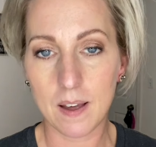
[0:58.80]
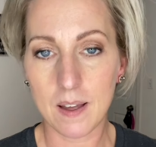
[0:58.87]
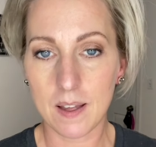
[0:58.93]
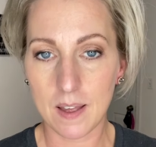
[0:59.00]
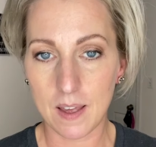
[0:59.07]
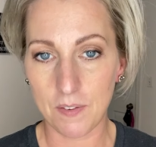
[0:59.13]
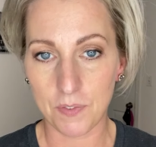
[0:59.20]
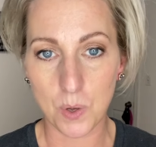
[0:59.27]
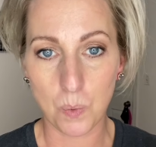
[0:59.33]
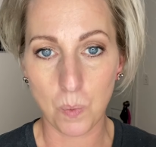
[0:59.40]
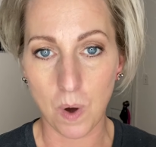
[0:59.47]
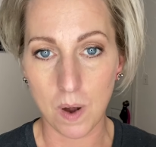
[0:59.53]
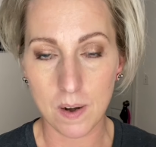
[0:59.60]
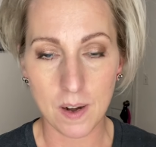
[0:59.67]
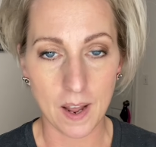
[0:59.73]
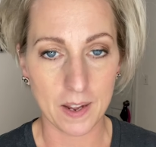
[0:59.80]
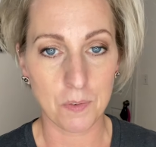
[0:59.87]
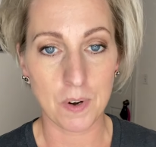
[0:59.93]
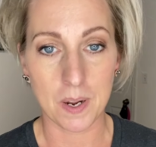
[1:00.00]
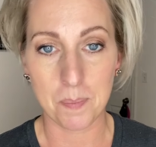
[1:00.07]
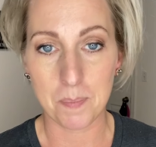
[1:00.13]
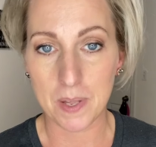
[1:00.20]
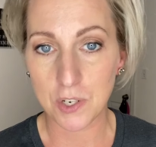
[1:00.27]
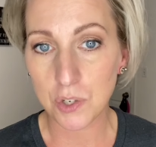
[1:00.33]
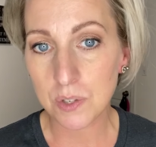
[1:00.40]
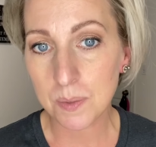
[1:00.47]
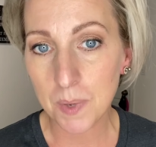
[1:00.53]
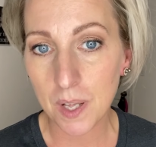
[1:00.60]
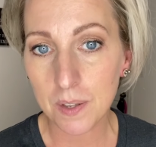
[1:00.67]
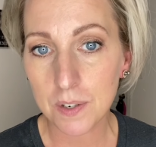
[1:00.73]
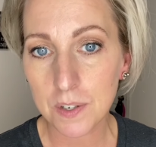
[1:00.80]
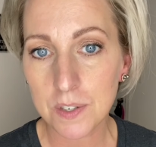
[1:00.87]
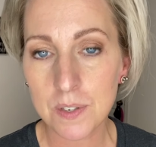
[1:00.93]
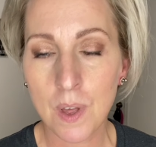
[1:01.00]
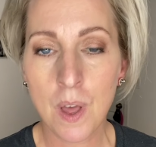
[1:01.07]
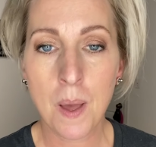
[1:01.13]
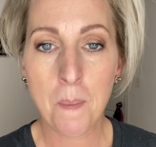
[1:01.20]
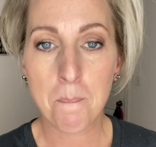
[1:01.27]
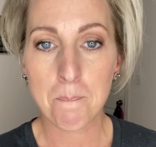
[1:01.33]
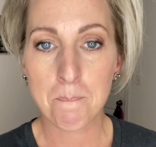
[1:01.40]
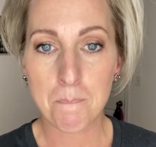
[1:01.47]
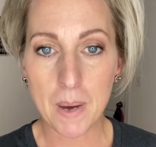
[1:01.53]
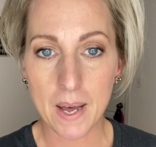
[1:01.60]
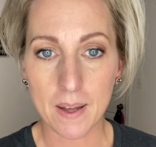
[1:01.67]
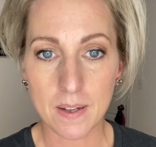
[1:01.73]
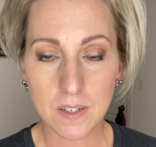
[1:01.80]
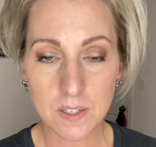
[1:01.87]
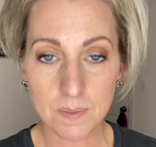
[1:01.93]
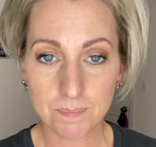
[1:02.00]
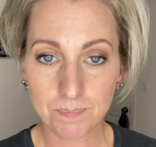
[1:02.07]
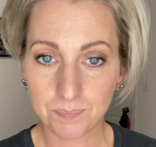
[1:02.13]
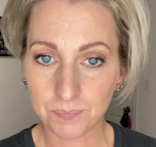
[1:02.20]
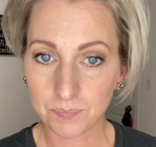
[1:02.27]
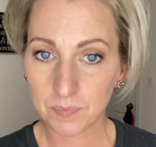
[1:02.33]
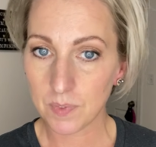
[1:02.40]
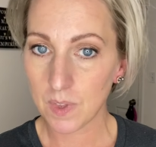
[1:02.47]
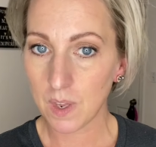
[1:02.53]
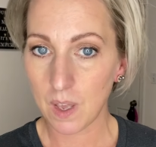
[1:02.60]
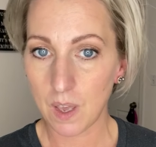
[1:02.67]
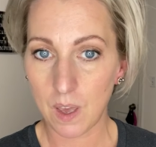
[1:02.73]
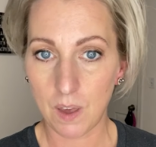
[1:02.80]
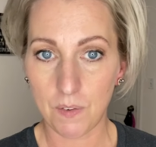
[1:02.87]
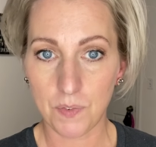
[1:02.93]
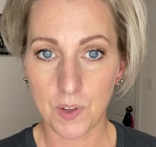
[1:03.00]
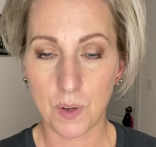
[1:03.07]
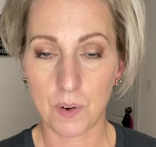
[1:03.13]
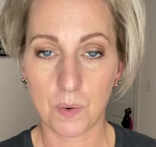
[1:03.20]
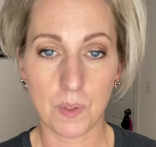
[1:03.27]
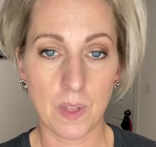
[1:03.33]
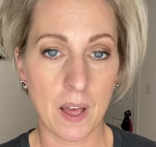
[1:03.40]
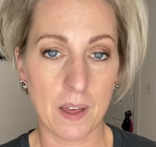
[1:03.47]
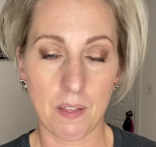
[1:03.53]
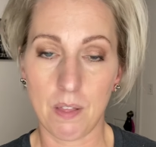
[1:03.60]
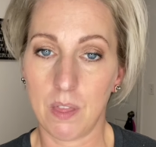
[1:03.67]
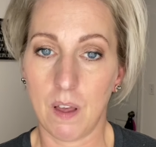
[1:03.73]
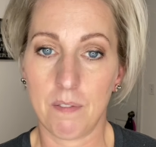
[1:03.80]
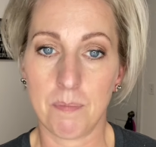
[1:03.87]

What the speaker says: If you want, I can recommend you some colors, but if you love